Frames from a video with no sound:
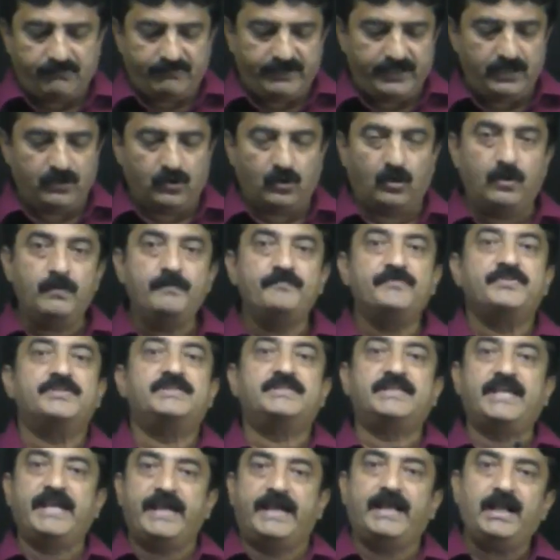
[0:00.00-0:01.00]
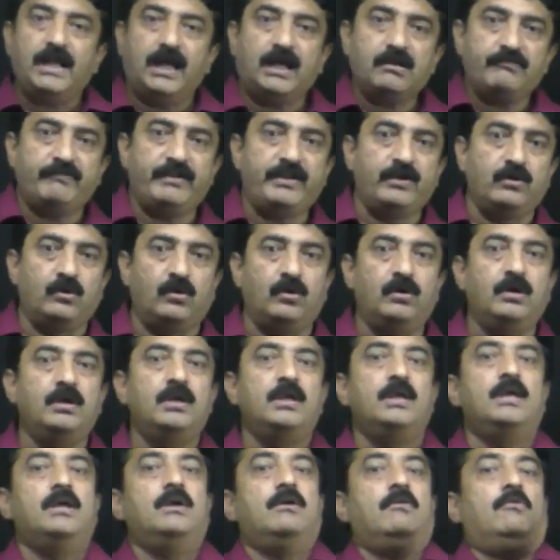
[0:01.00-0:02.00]
we know, scalar we know.
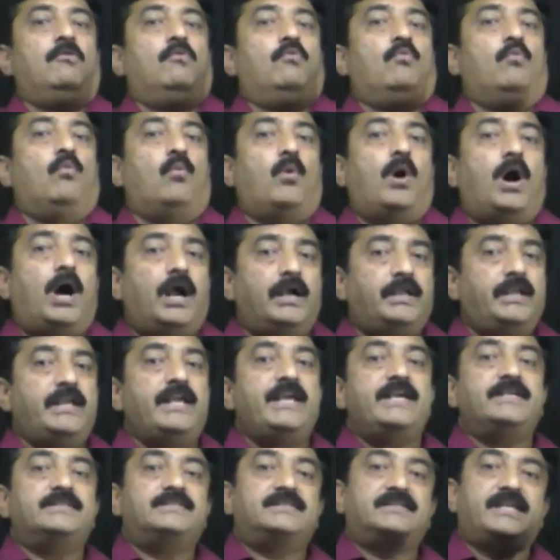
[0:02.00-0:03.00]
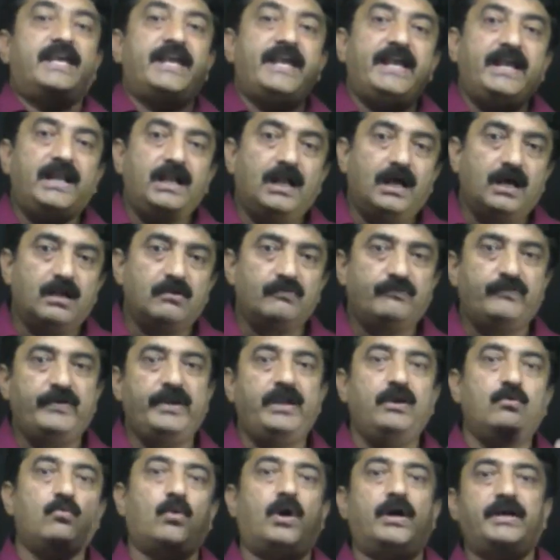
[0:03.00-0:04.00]
What is scalar
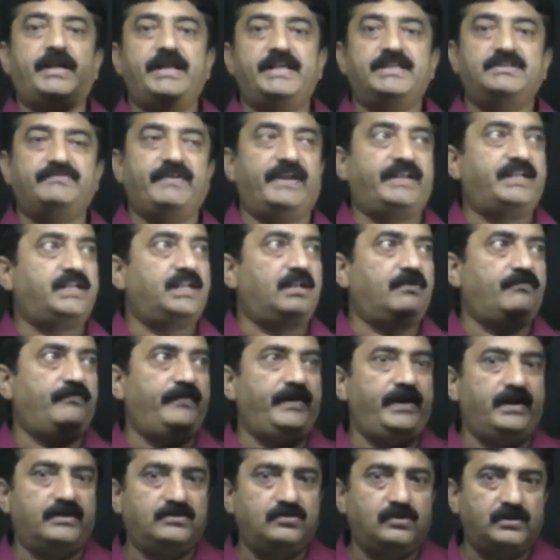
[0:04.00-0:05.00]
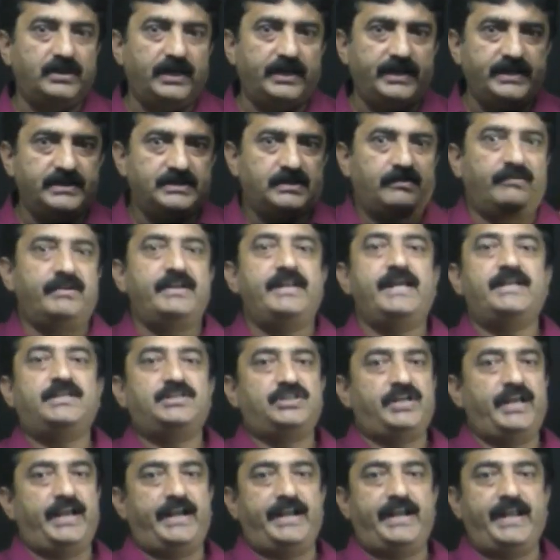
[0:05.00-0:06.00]
field, what is vector field? So that is our
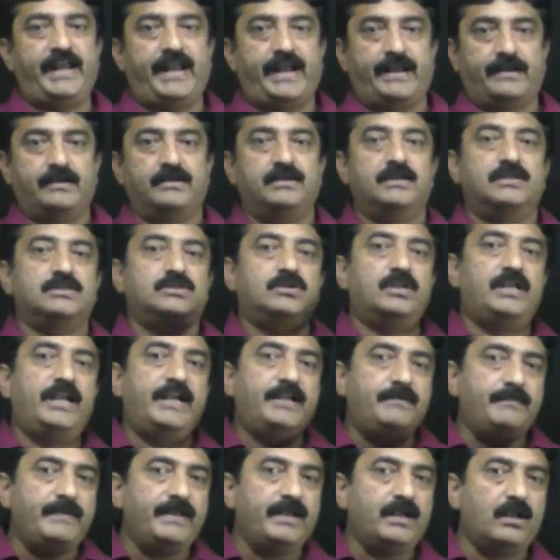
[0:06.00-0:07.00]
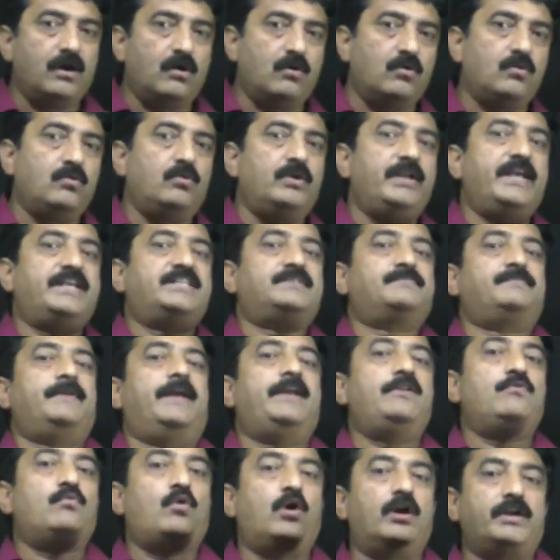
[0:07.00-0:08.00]
next heading. So let me now
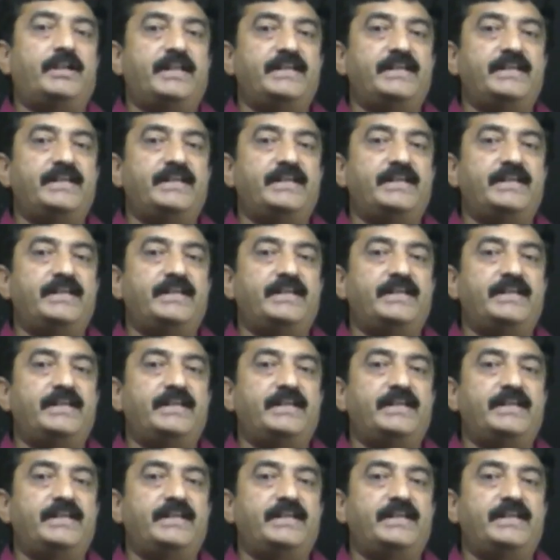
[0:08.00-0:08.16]
explain what